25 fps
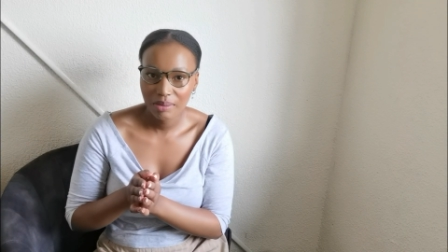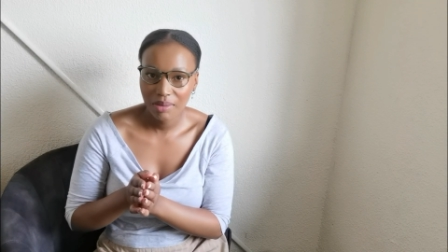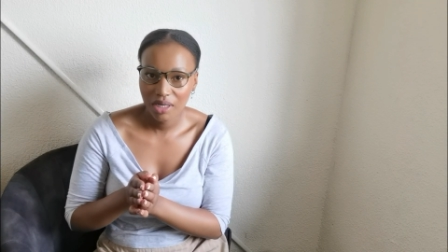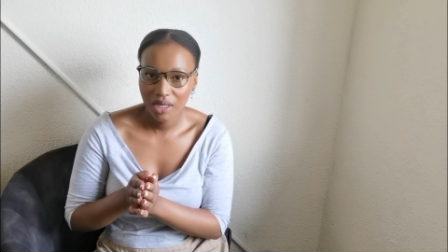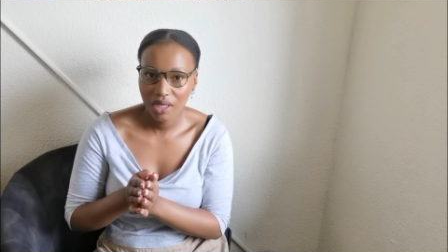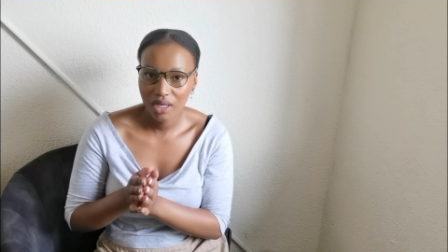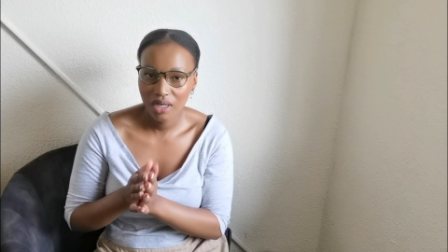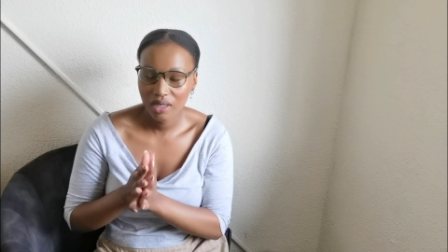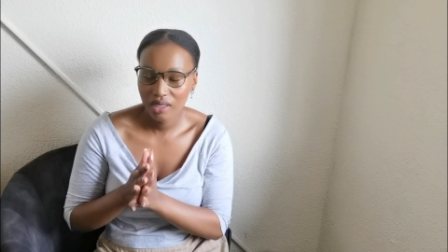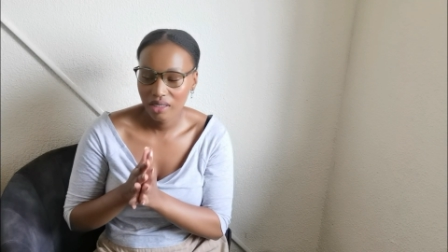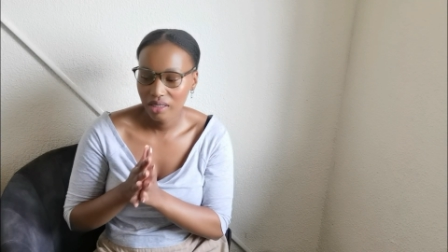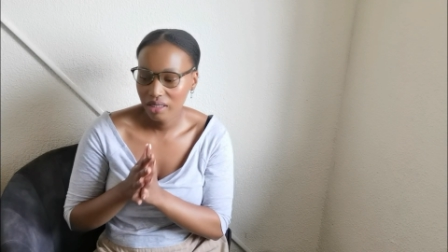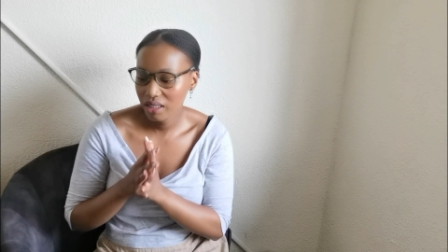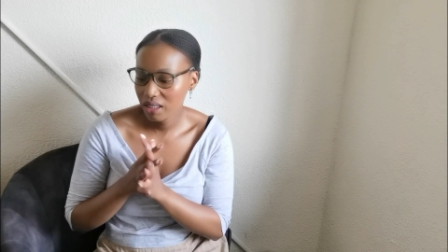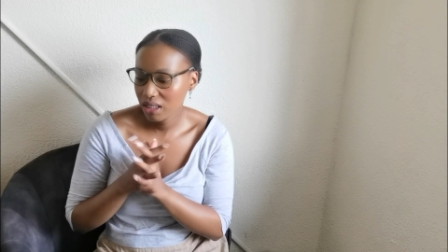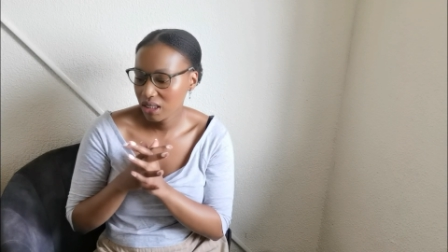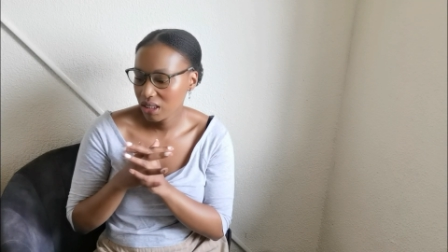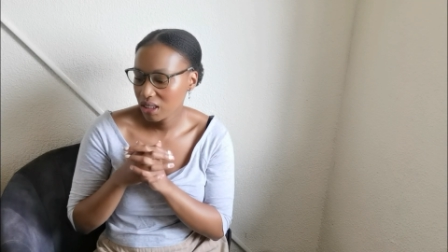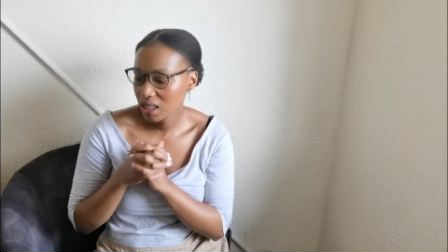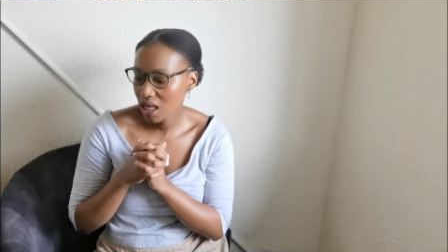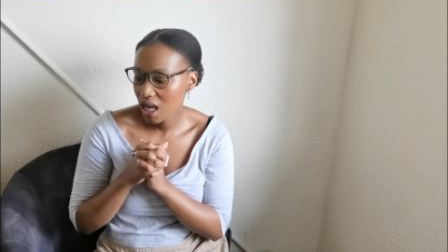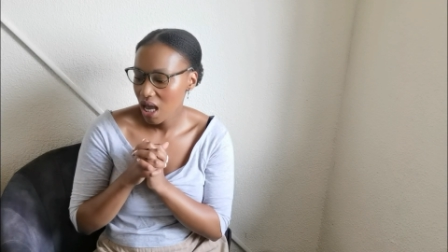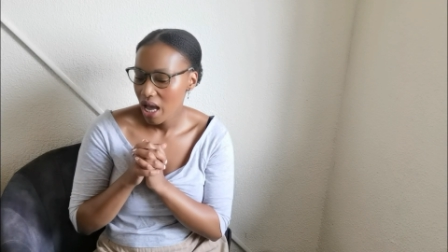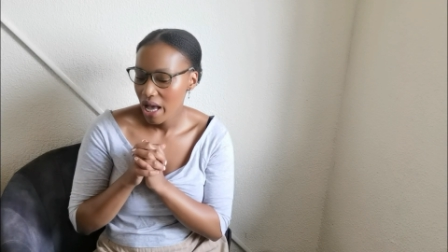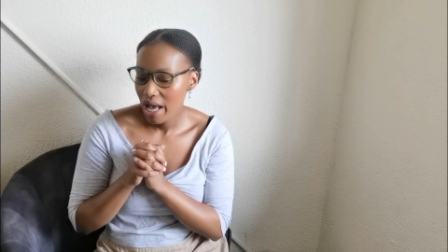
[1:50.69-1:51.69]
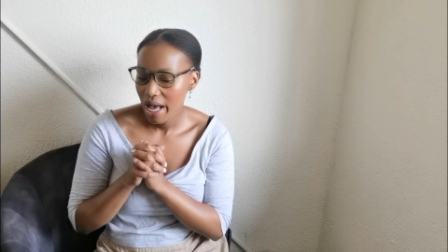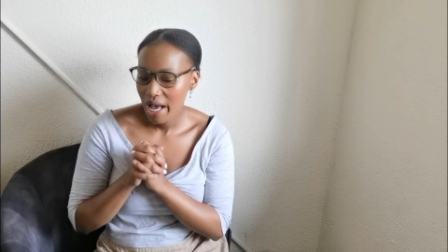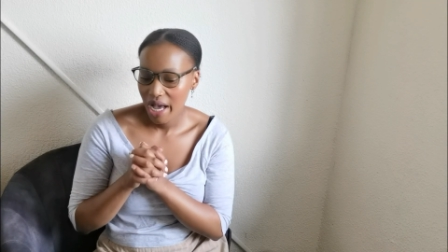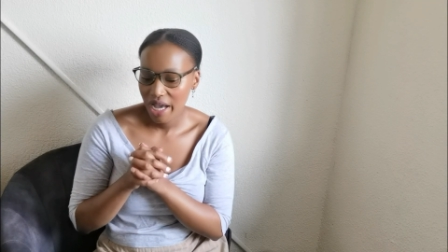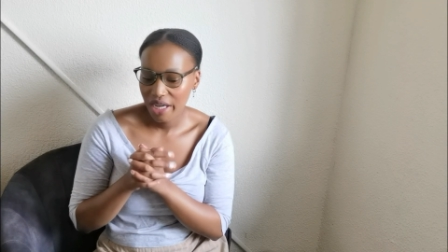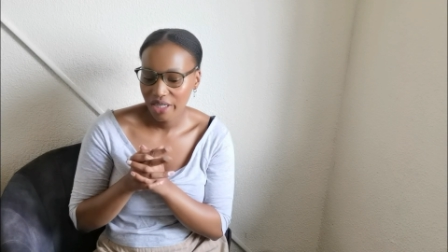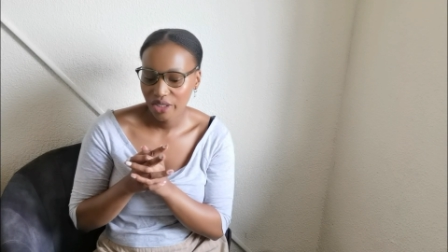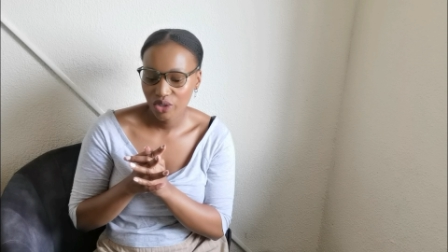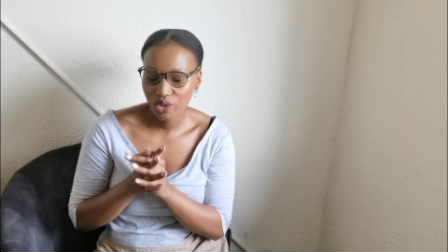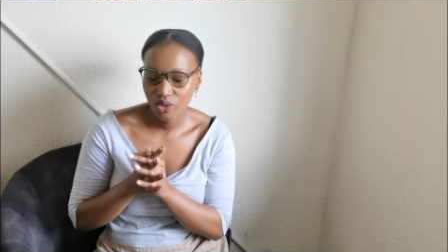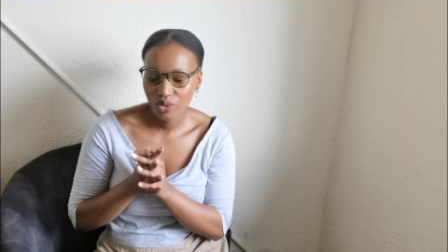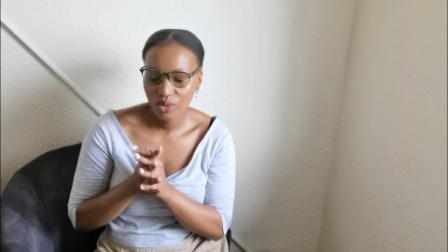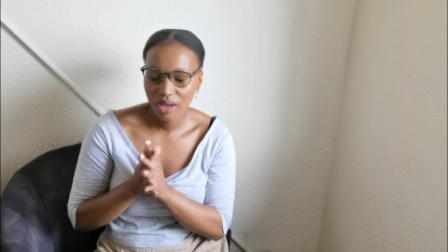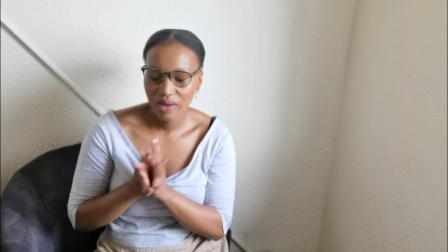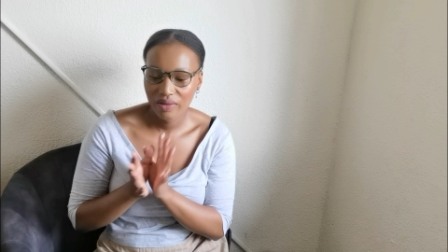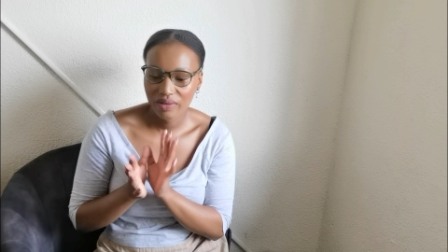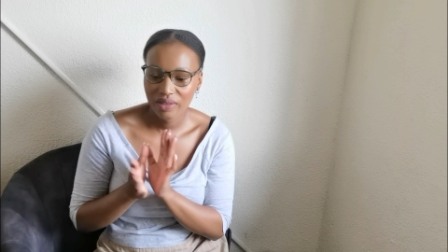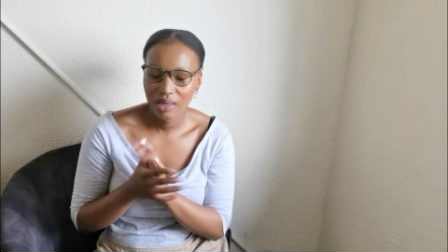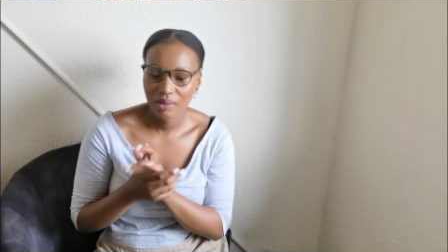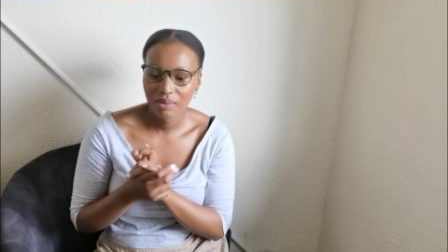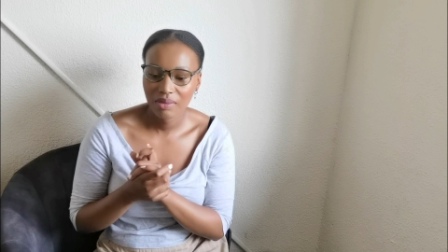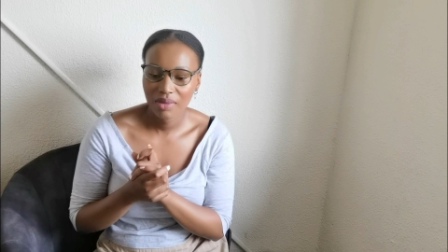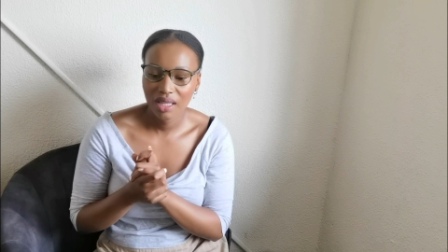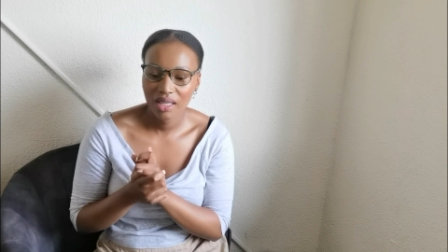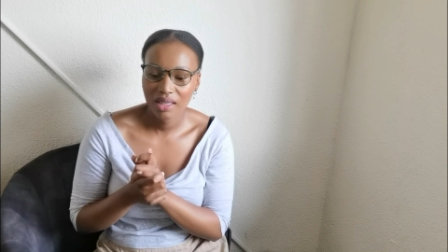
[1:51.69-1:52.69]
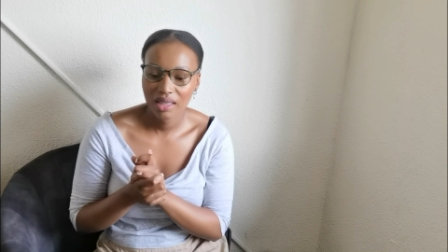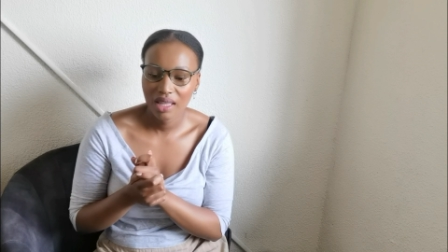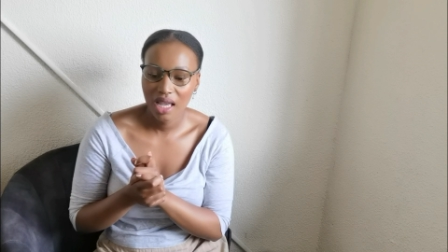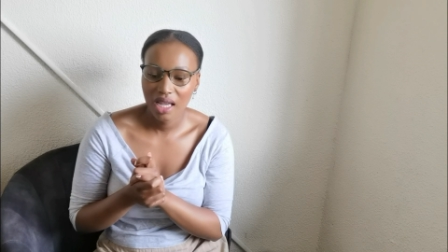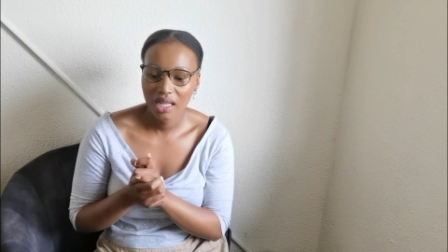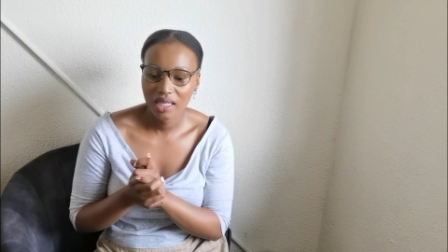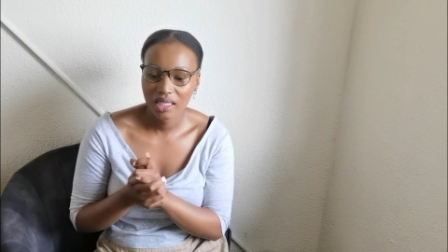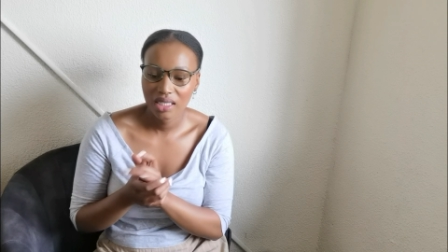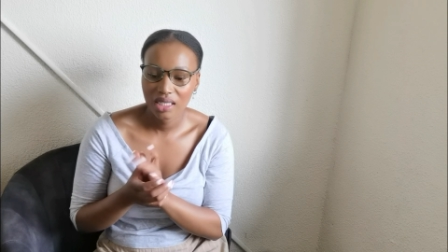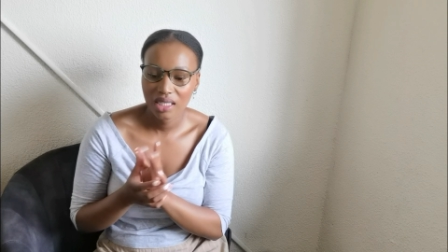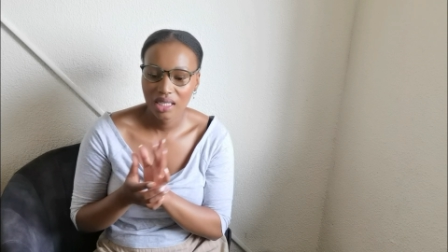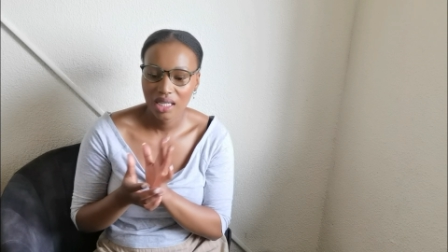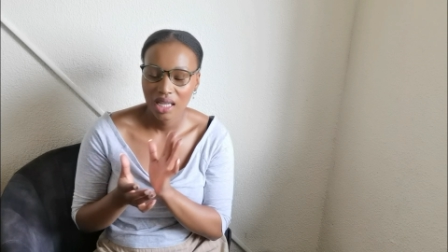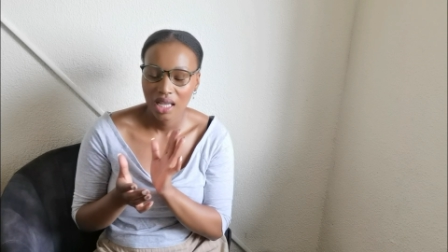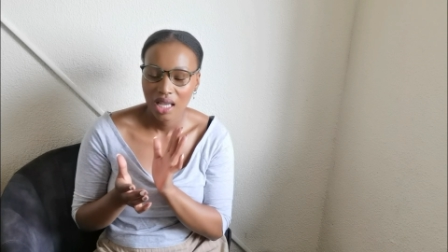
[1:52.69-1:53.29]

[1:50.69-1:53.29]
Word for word: because I do have something that